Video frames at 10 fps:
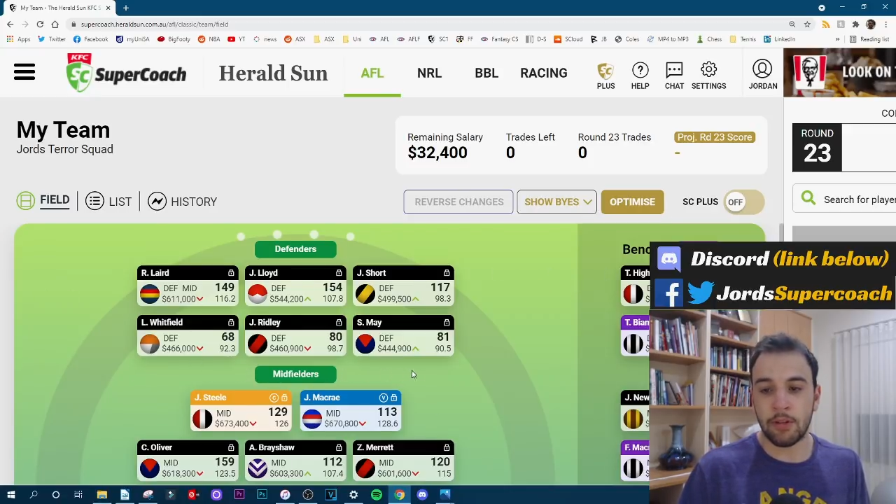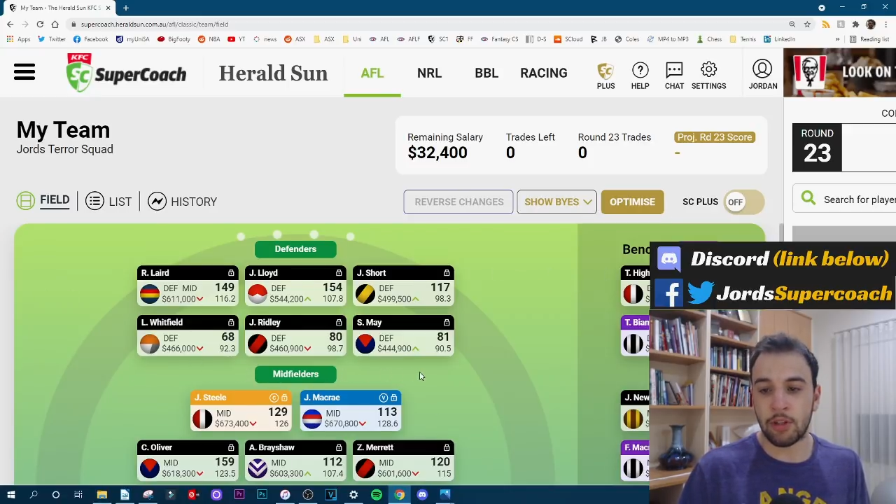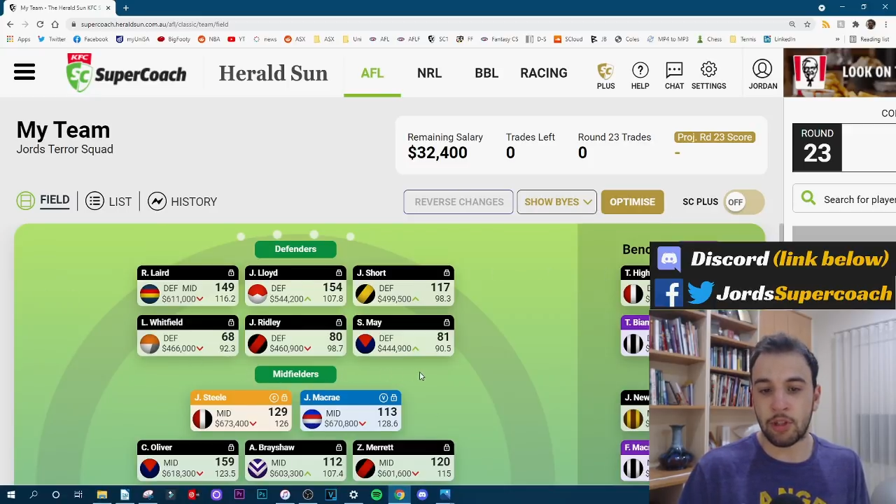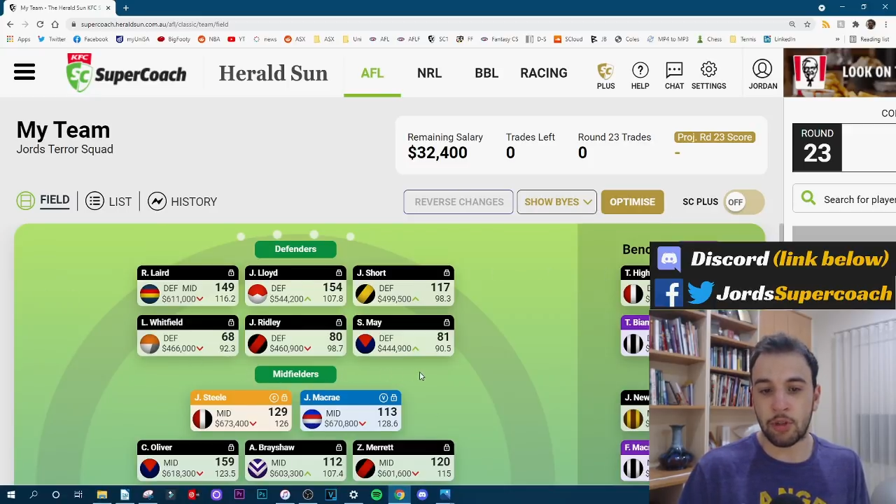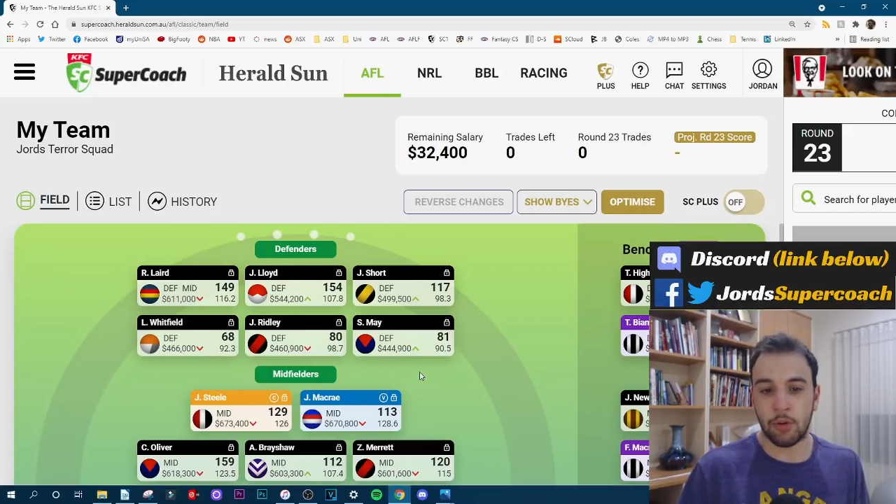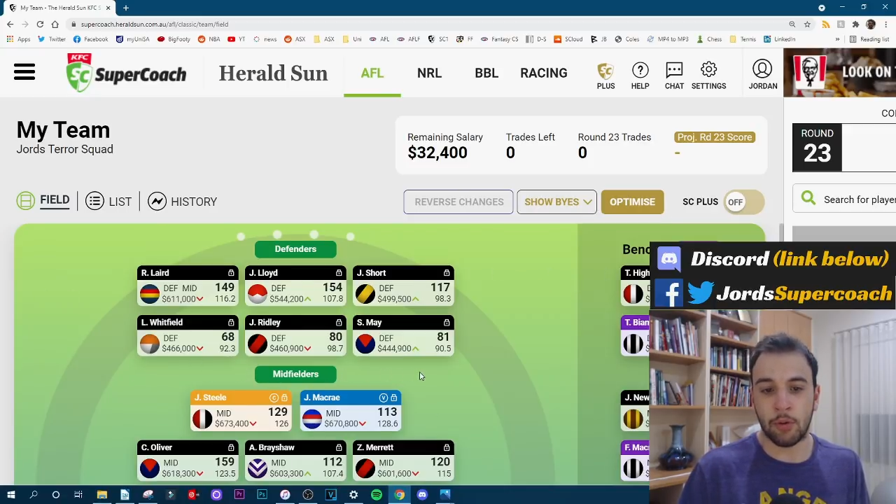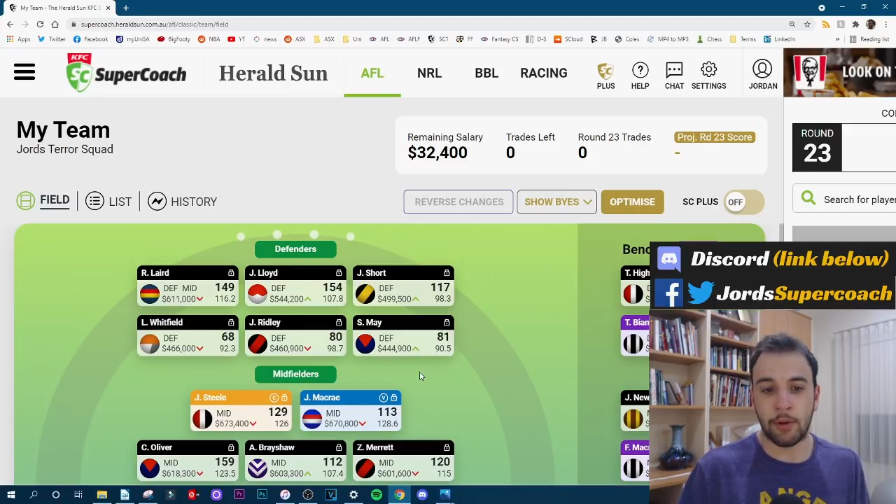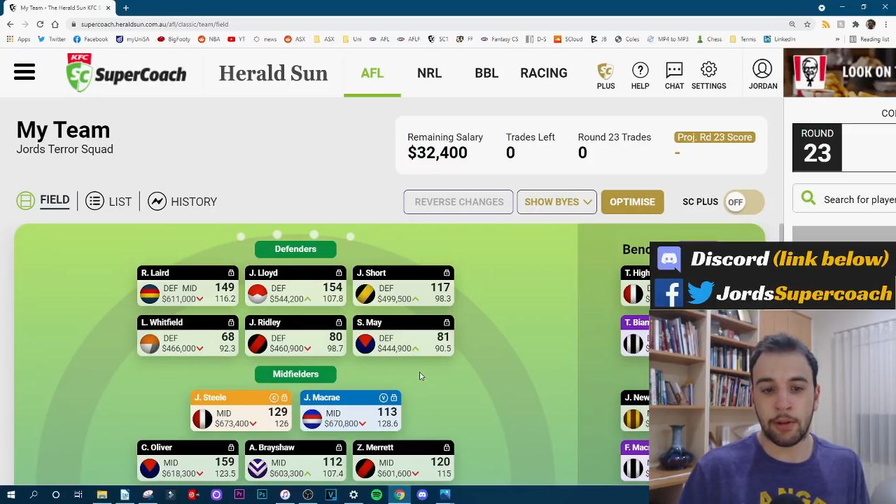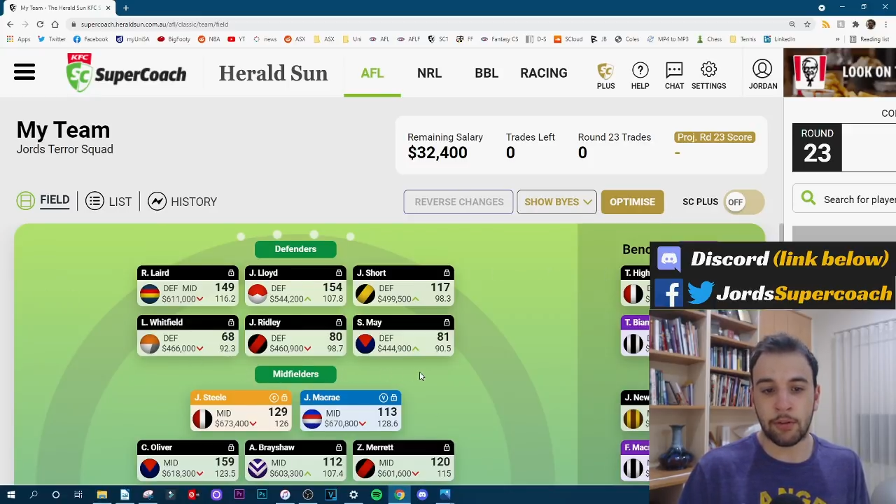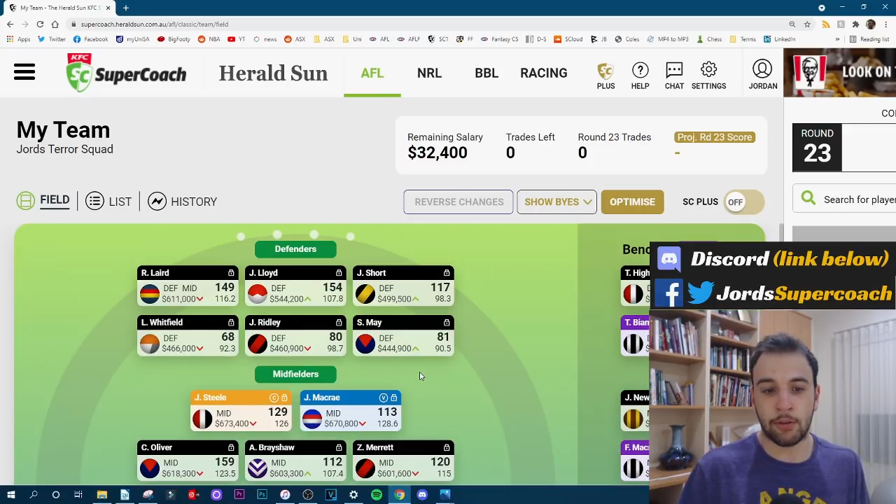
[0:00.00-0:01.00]
and Stewart
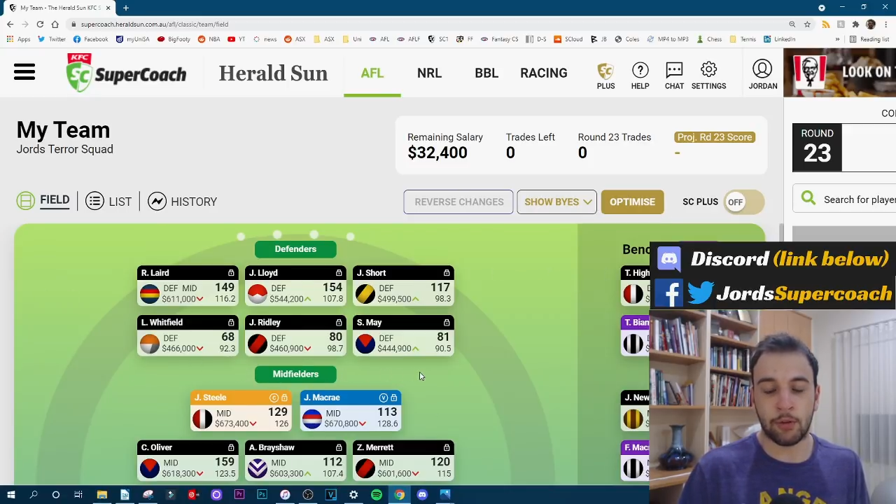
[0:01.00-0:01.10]
were